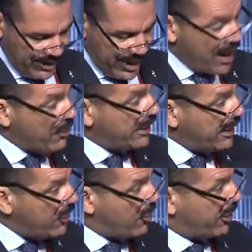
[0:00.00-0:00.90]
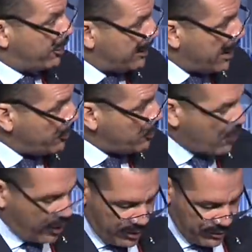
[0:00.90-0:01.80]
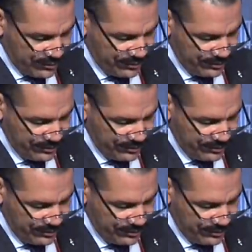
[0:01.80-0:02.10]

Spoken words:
how he argued, how you argued,